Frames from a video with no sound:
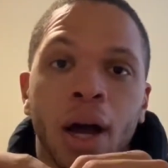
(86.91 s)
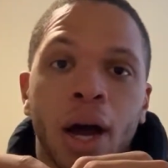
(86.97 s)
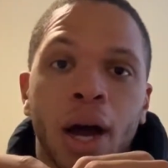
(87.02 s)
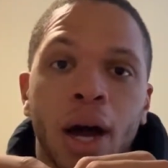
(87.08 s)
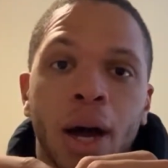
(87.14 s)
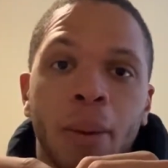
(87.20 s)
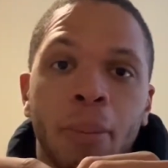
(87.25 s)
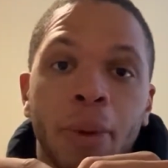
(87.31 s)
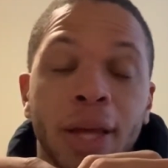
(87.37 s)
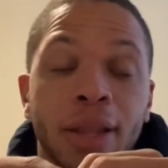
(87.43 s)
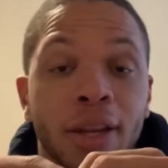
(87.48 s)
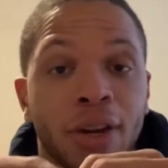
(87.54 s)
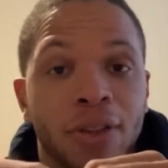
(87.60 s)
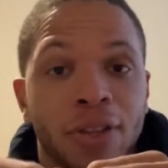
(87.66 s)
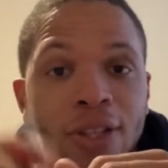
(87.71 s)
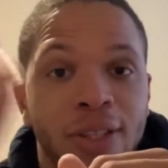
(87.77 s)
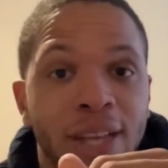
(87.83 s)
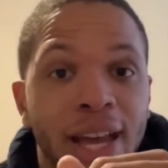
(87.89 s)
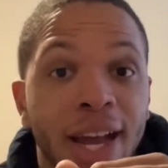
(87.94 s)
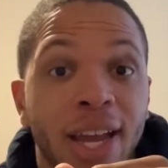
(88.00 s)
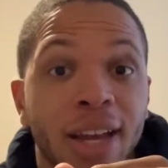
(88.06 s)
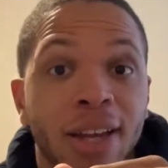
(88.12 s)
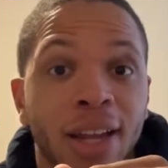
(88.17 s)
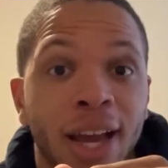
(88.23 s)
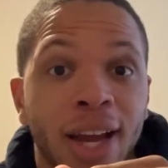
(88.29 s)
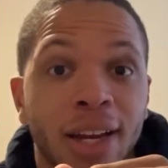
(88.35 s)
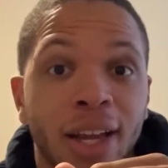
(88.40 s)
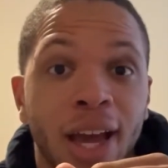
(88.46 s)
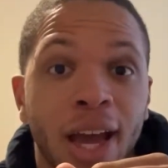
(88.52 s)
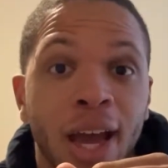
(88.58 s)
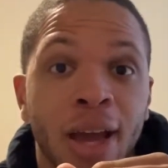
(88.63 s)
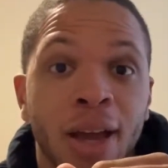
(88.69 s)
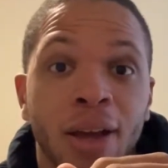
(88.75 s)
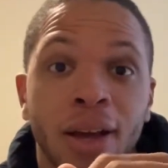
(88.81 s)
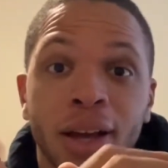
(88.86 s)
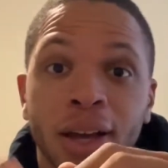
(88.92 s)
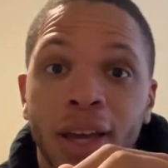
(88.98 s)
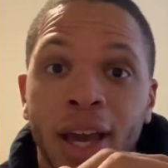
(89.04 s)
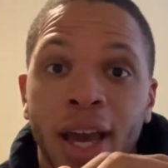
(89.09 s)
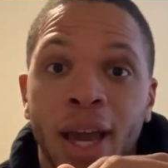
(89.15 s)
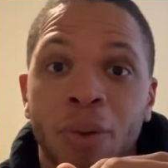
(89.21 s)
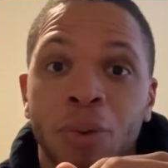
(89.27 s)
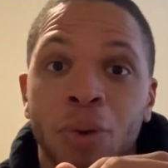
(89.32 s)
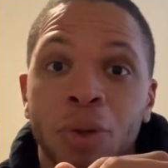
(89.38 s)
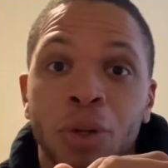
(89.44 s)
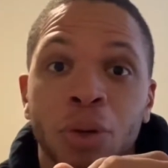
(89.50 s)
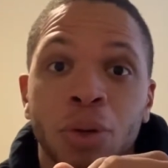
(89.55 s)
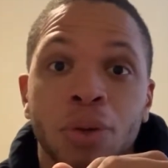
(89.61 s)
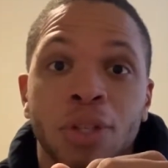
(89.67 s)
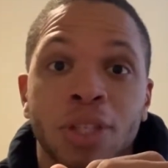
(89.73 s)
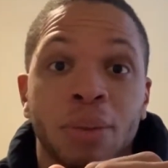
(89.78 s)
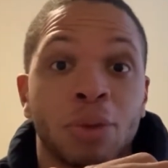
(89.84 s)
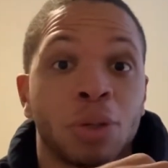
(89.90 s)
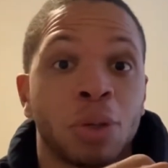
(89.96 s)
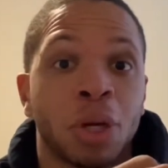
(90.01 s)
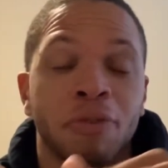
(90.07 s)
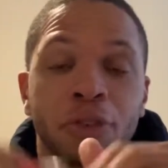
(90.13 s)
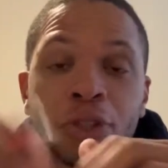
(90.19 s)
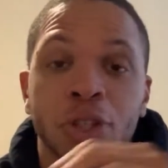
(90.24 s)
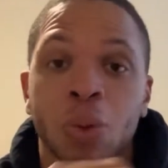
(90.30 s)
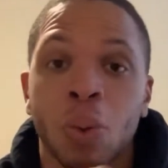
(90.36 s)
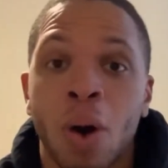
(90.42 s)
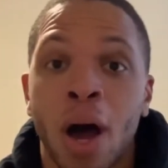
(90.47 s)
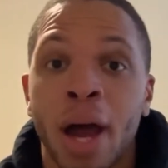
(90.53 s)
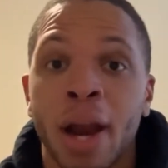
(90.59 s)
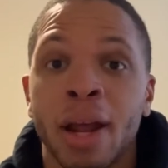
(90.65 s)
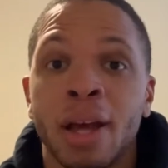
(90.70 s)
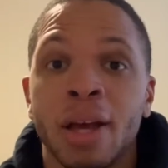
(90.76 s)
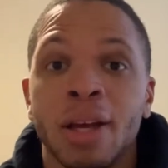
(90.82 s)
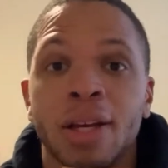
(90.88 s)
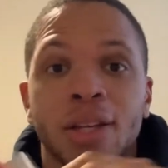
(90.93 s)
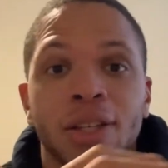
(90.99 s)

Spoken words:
And then on the second leg day, again, we'll do some sort of a squat,